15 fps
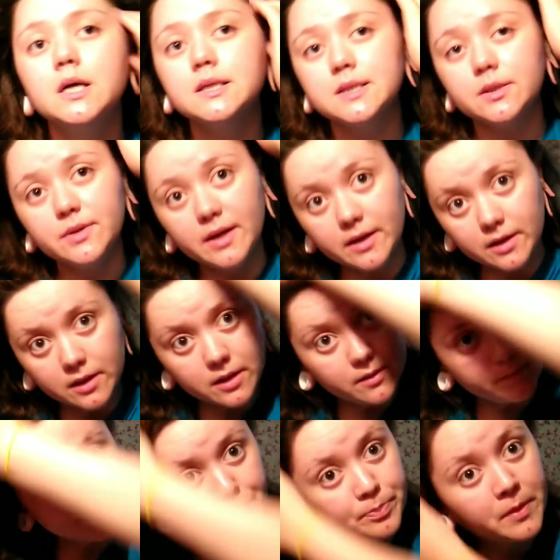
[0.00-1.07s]
So yeah,
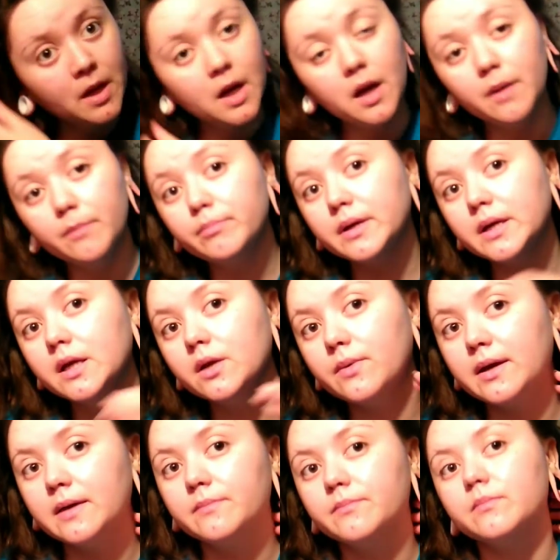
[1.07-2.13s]
but
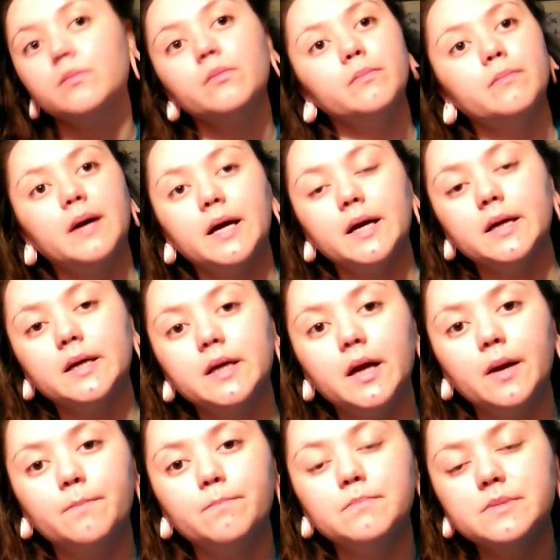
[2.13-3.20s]
anyway, my
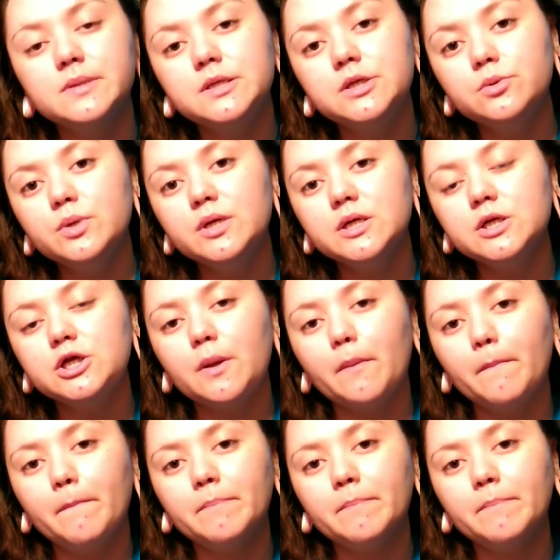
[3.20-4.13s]
2-inch